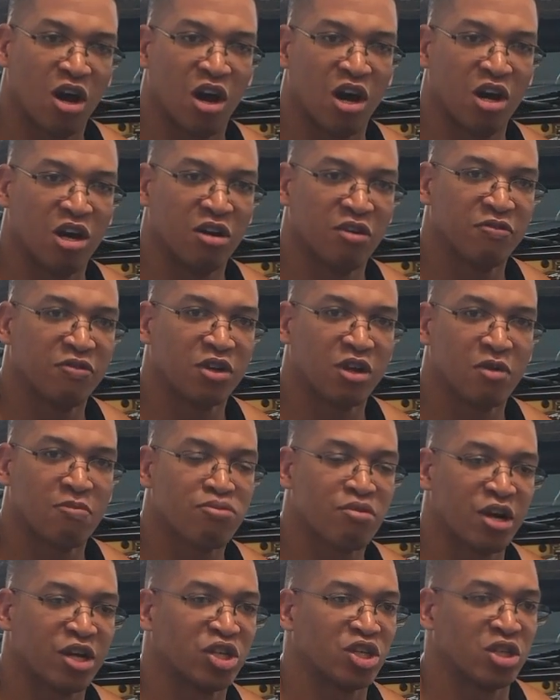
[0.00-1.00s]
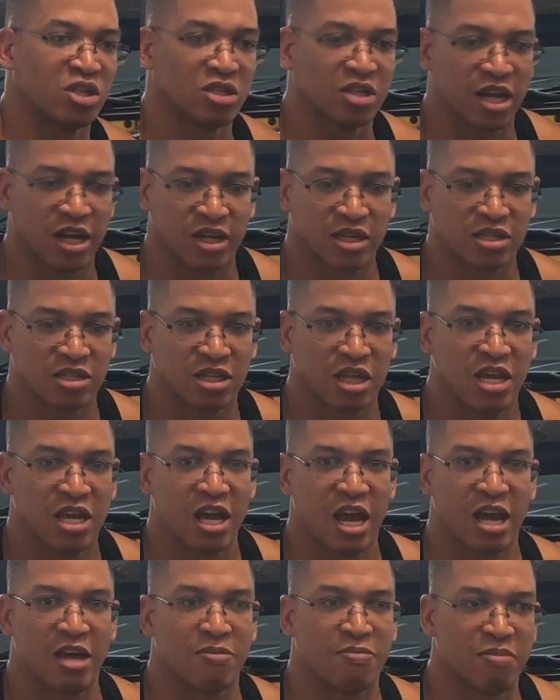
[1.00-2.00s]
of the compression test,
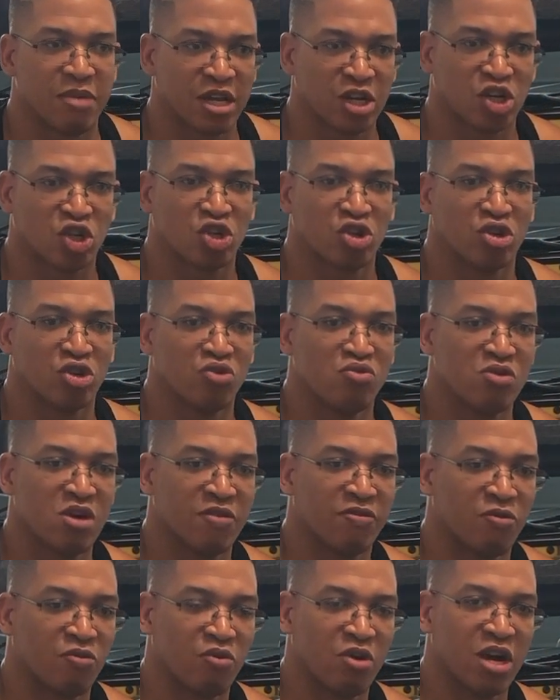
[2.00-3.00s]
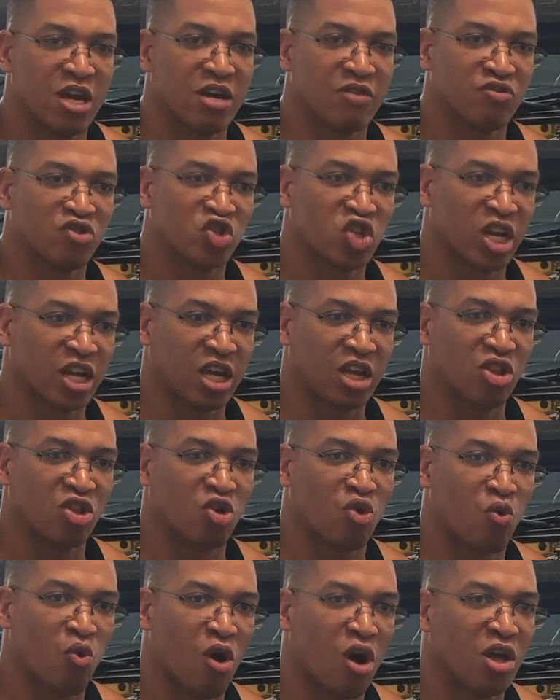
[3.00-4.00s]
and make sure you have a way of checking the
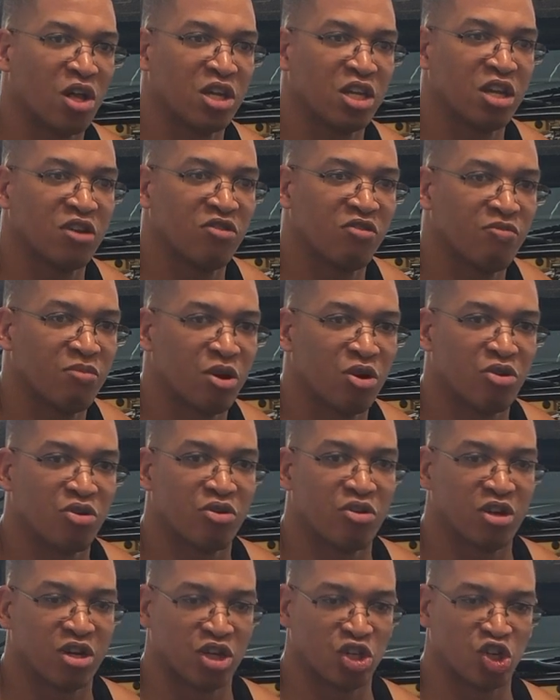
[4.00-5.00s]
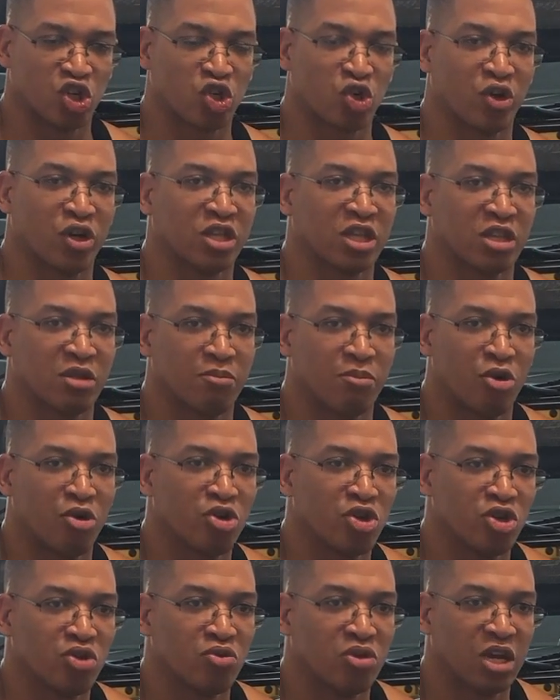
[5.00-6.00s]
quality of the motor and ensuring that the motor
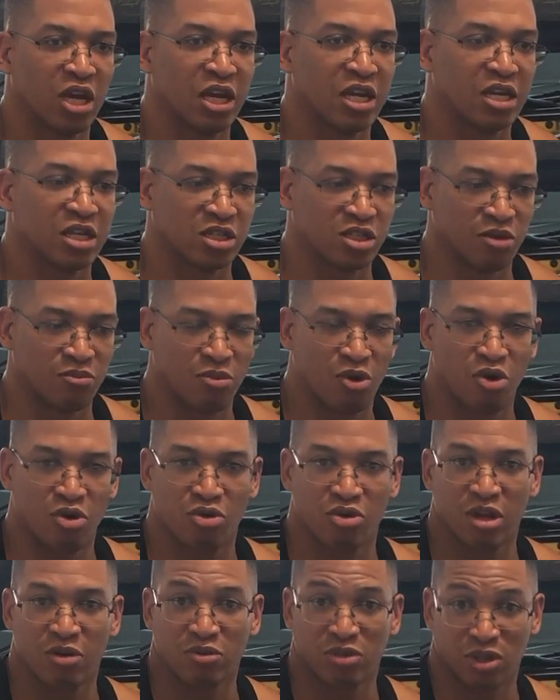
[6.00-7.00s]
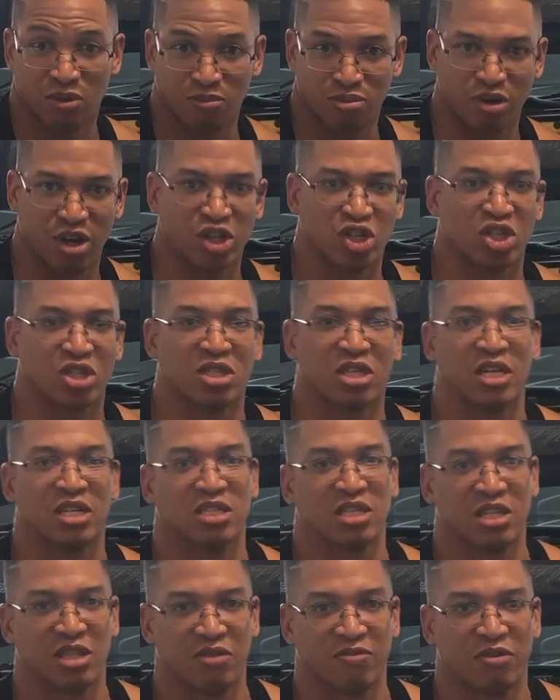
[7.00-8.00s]
you get is the motor that was compression
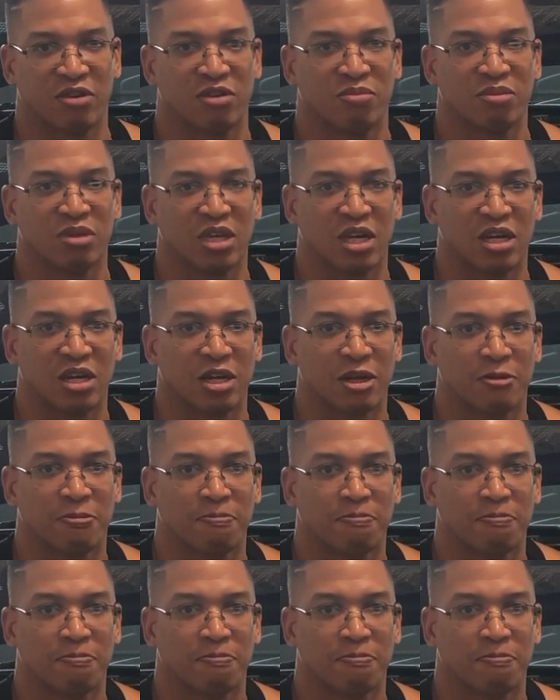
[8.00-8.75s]
tested at the very beginning.